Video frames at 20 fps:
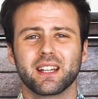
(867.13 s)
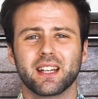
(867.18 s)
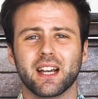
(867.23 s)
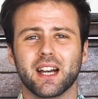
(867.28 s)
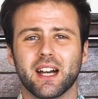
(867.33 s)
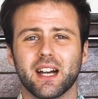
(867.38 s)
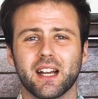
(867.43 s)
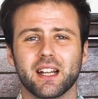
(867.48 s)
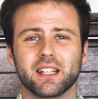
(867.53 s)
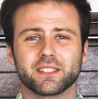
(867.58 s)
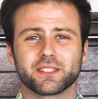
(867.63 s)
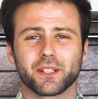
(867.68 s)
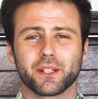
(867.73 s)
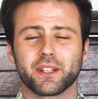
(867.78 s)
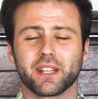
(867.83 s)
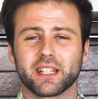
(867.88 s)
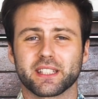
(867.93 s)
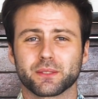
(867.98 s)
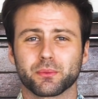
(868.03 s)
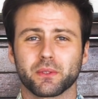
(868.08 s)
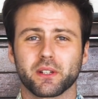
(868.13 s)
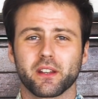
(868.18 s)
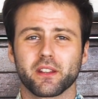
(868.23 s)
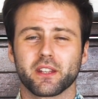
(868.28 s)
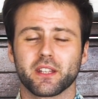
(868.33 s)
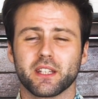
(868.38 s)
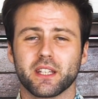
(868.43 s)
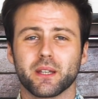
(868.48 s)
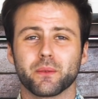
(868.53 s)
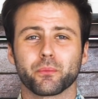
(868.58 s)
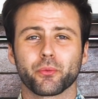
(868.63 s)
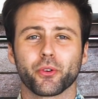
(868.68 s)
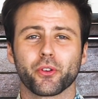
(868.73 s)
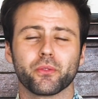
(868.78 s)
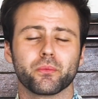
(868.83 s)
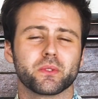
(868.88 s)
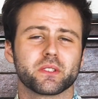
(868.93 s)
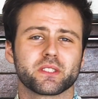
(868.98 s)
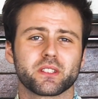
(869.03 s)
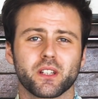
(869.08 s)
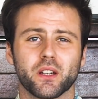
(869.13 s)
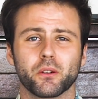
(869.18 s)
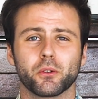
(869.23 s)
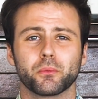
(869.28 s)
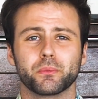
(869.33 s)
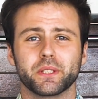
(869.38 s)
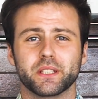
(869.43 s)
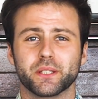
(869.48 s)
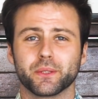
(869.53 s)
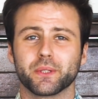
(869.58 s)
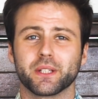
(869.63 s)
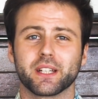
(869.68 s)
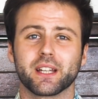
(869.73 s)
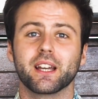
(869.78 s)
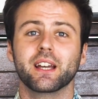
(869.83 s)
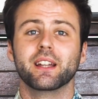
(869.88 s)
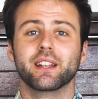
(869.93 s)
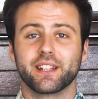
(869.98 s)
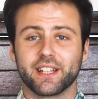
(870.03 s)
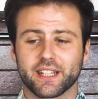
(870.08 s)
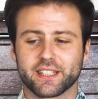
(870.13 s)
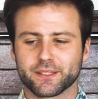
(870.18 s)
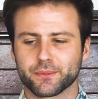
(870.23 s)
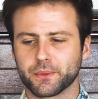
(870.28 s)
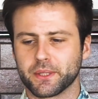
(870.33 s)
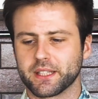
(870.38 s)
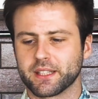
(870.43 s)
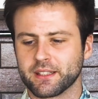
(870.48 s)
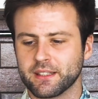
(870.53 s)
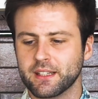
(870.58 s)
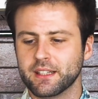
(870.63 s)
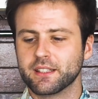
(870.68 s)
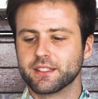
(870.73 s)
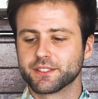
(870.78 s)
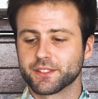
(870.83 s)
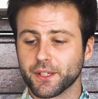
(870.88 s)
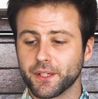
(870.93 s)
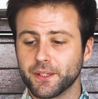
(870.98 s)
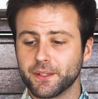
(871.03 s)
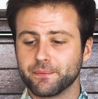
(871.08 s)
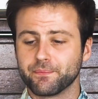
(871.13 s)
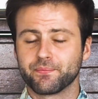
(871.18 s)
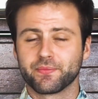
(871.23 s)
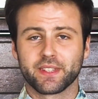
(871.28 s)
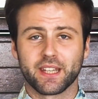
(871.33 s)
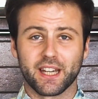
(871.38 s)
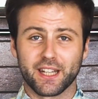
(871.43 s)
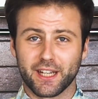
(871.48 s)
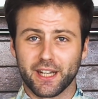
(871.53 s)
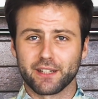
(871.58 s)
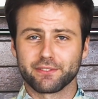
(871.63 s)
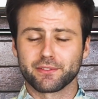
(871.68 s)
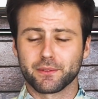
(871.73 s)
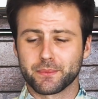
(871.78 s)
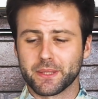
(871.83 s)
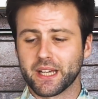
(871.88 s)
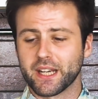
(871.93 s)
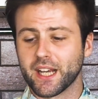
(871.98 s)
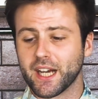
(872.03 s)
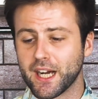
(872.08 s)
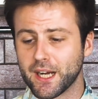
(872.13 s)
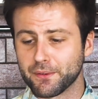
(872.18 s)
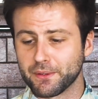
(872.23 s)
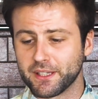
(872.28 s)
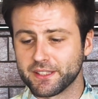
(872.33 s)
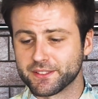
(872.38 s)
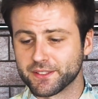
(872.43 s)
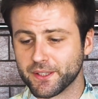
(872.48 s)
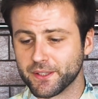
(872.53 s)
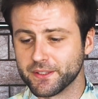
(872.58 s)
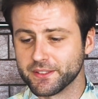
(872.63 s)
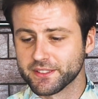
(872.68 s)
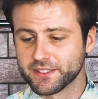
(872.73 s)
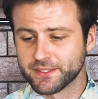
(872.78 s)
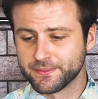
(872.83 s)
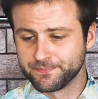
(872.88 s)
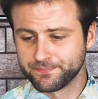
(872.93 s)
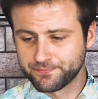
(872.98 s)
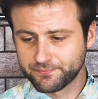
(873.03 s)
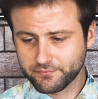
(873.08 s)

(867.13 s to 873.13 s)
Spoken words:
And so that's one of the improvements I will be doing next week. So enough about heart rate zones.